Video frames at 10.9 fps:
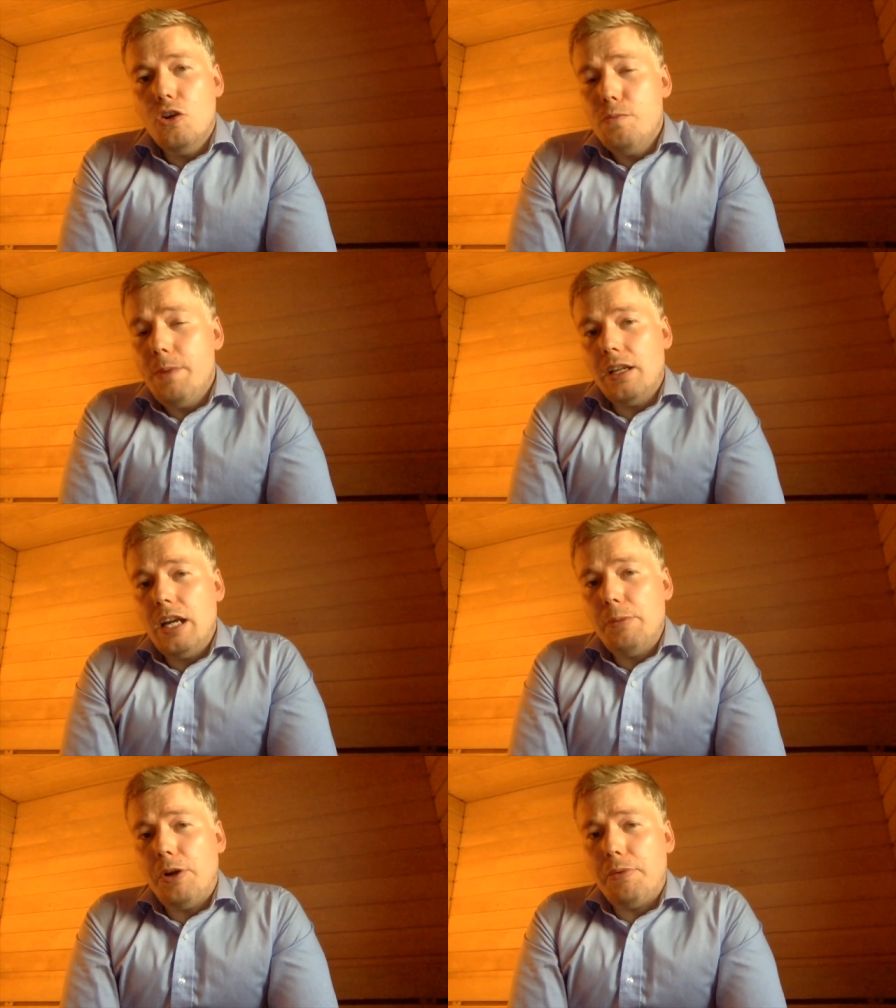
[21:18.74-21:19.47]
Open
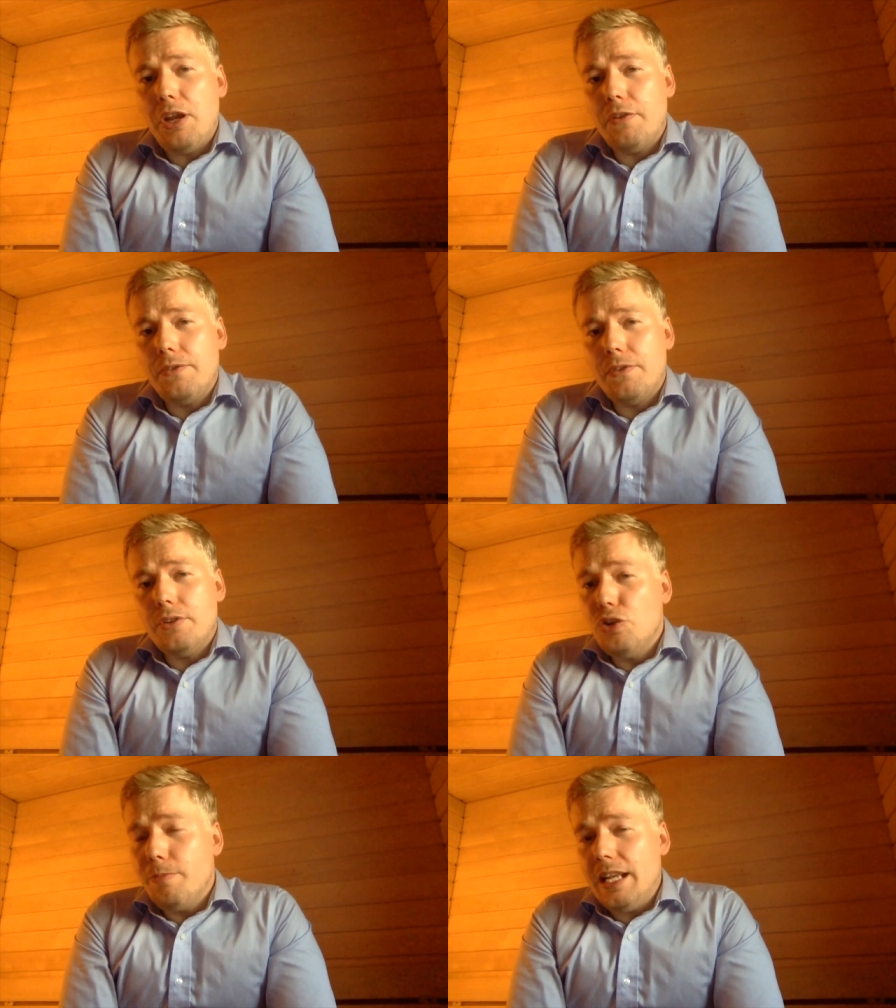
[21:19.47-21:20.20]
Library of
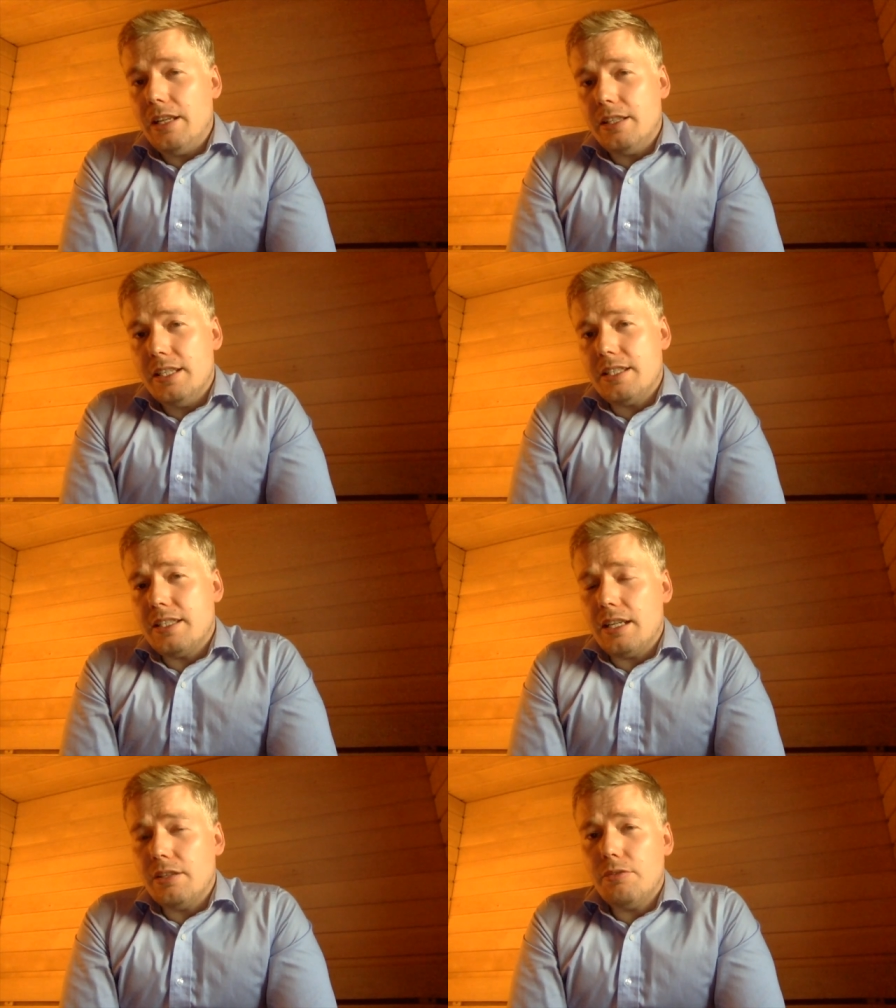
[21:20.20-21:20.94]
Humanities
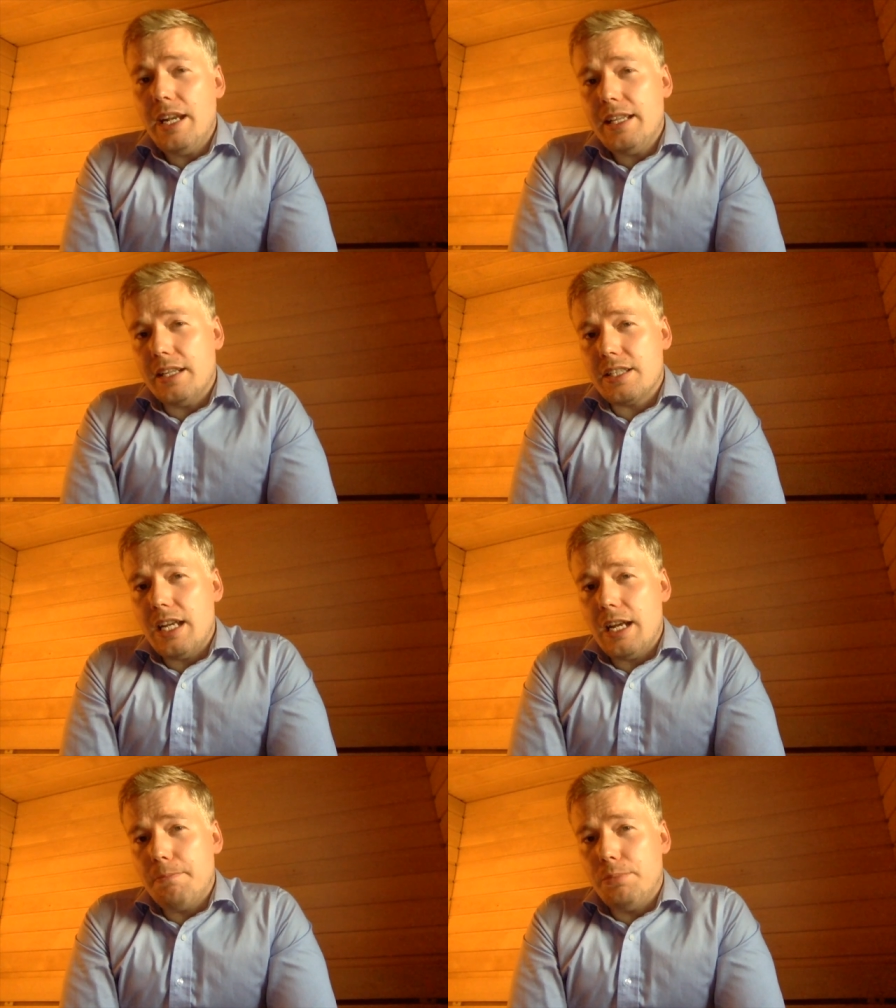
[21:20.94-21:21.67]
is a great
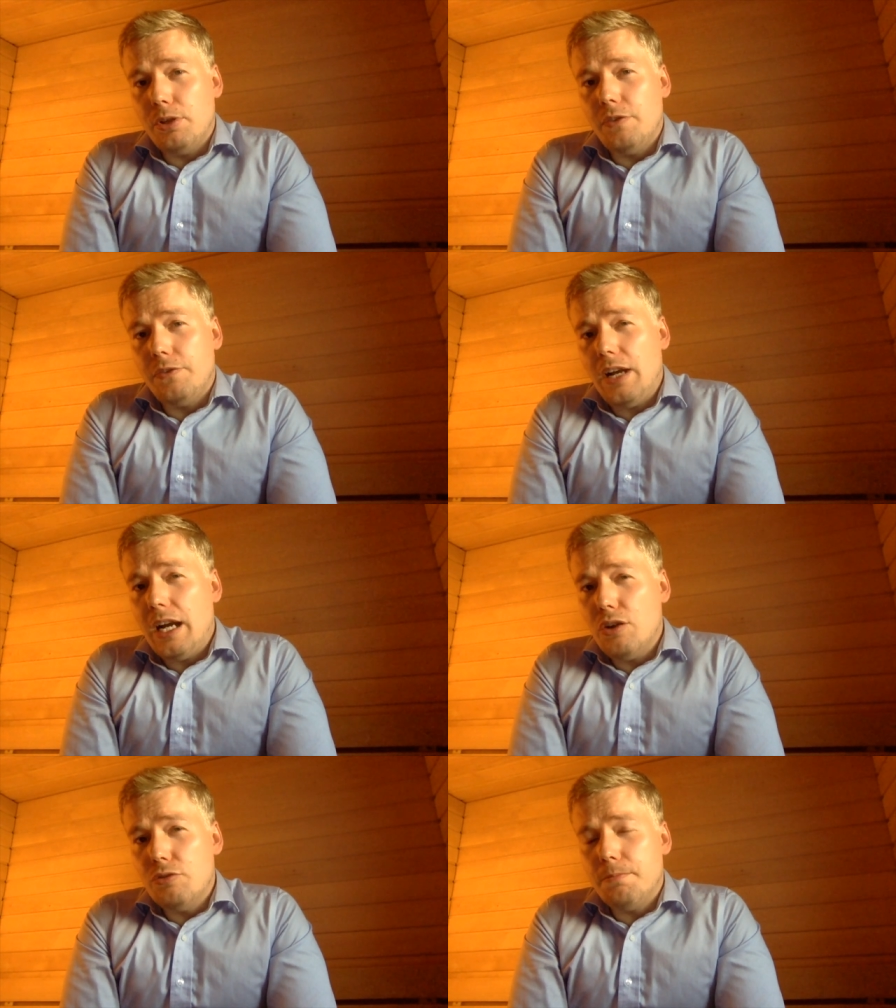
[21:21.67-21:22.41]
example of
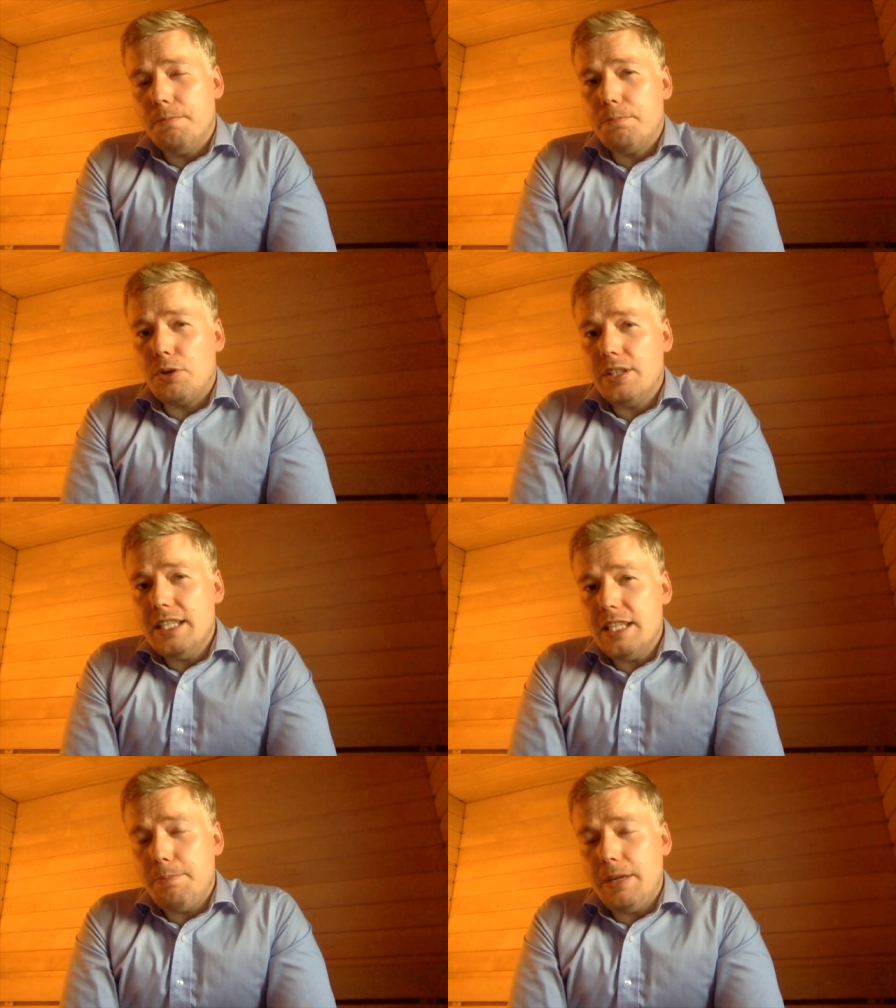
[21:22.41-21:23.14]
how
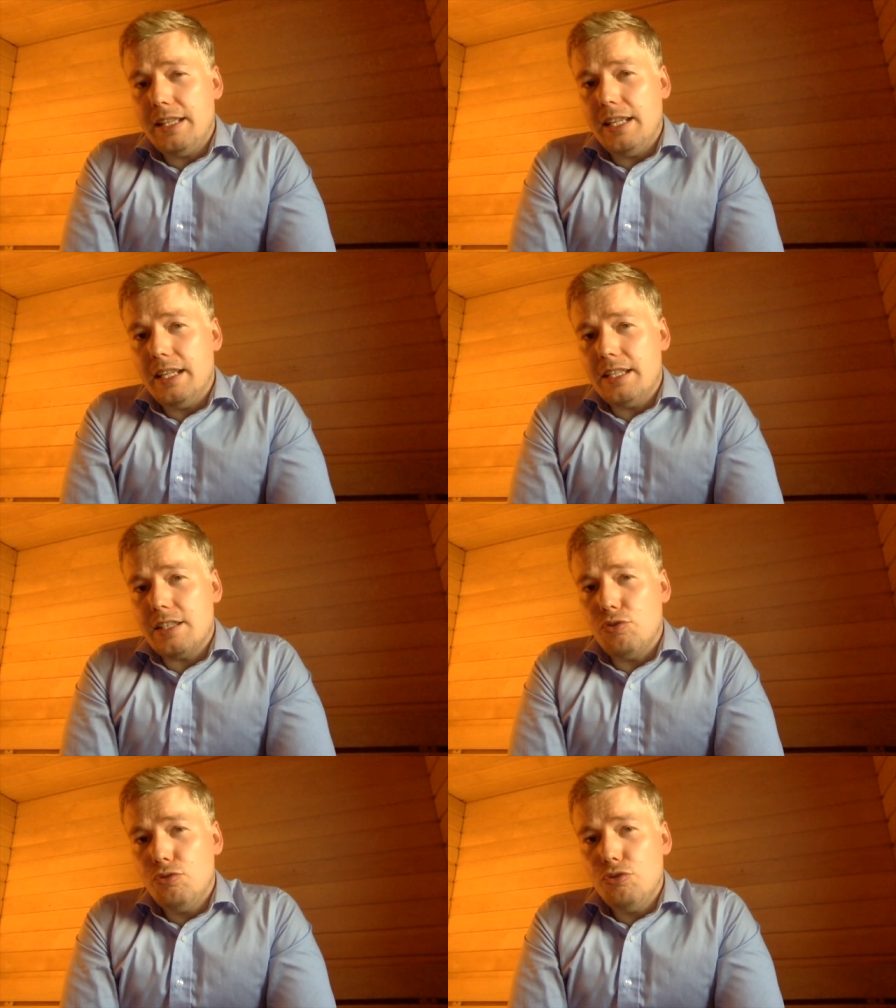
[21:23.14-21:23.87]
participating
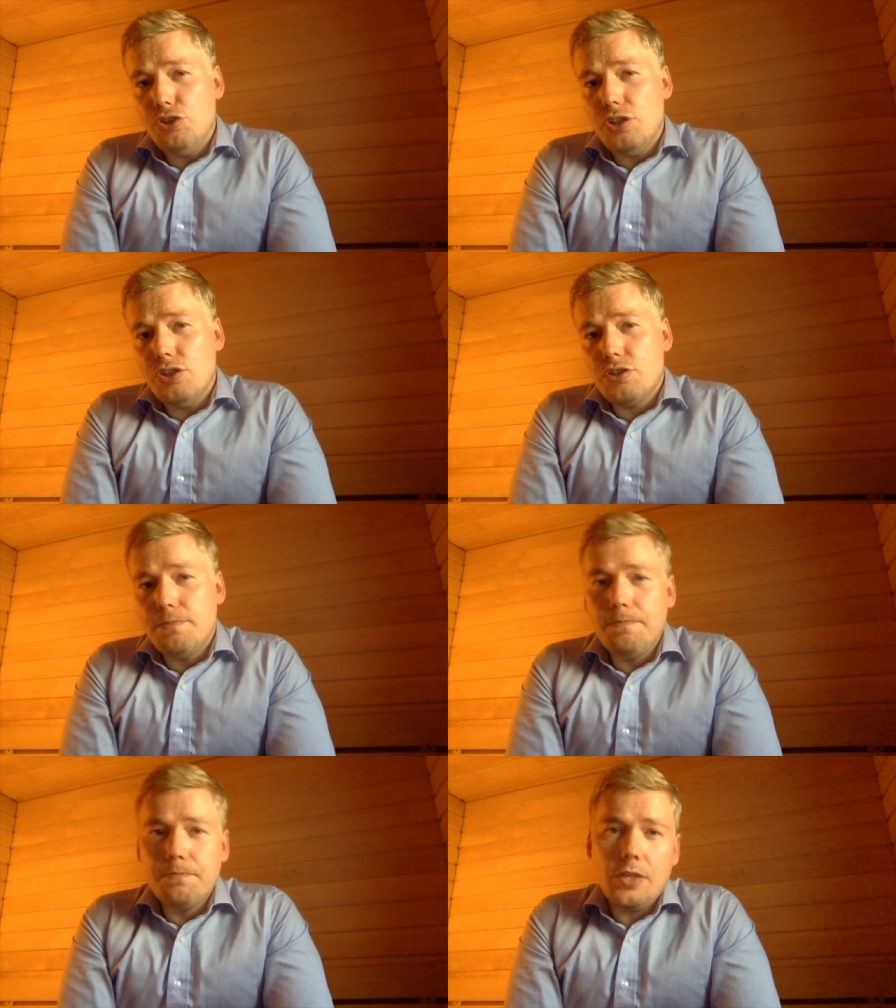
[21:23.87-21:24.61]
institutions,